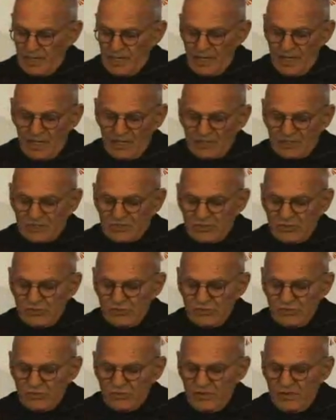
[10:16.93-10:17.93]

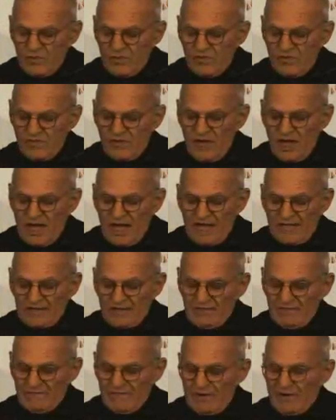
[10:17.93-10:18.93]
Soon we were on the
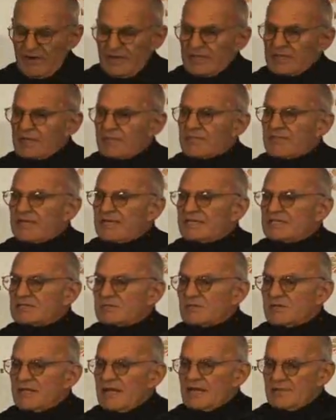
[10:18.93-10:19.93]
very committees
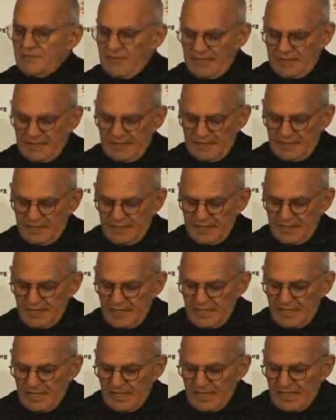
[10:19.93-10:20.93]
we had picketed,
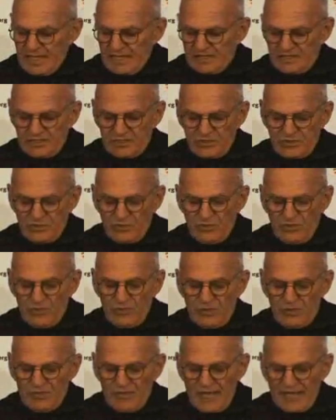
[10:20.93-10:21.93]
and soon we were
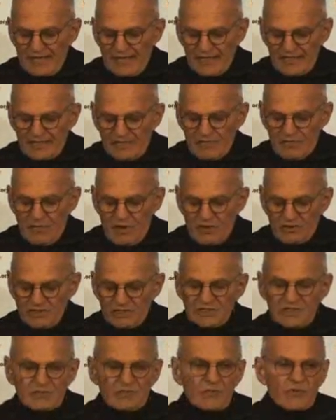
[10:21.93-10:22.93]
making the most
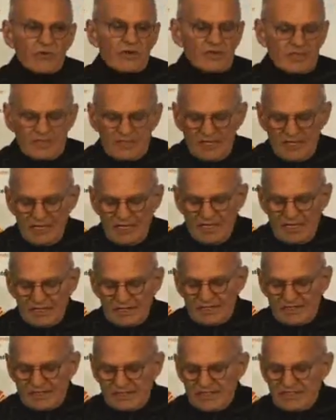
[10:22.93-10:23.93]
important
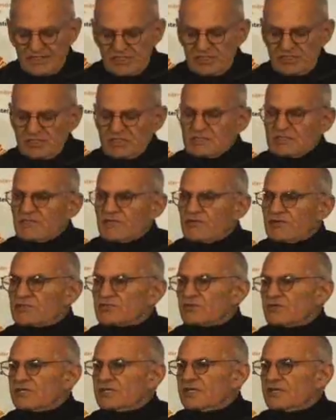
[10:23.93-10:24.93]
decisions for
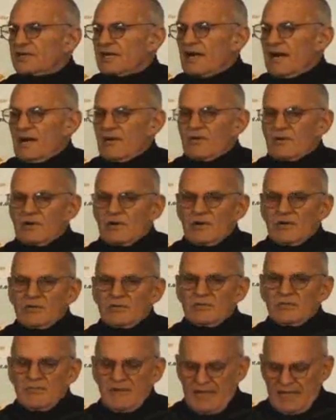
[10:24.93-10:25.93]
treating our own
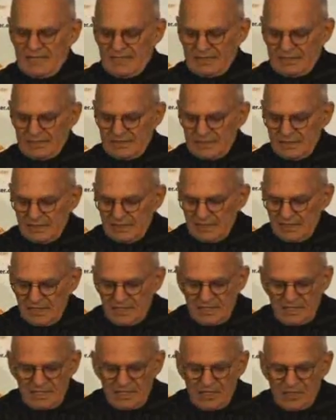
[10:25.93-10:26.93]
bodies.
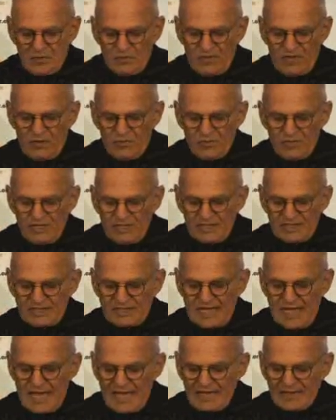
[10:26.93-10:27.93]
We
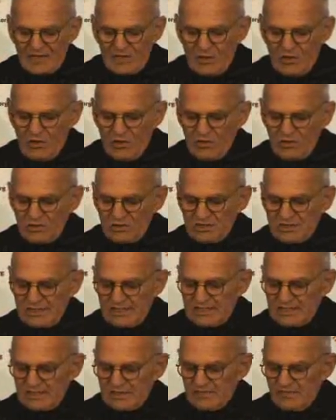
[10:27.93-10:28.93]
redesigned the whole
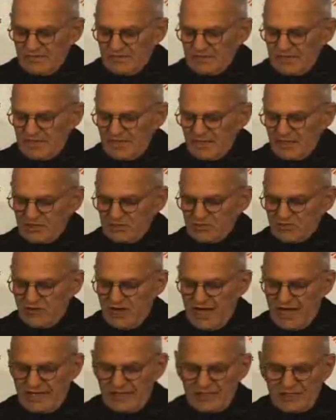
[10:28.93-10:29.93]
system of clinical
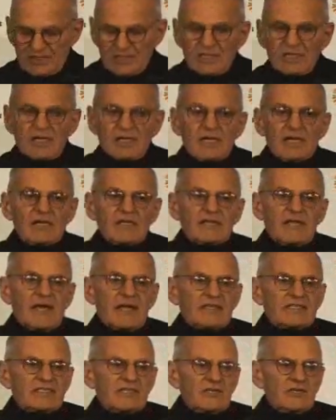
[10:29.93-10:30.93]
trials that
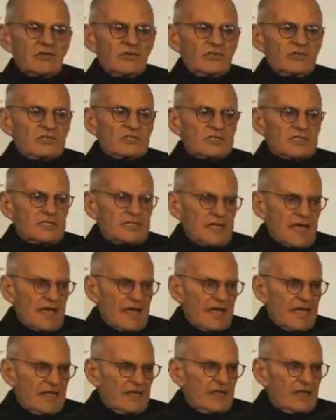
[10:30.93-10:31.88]
is in use today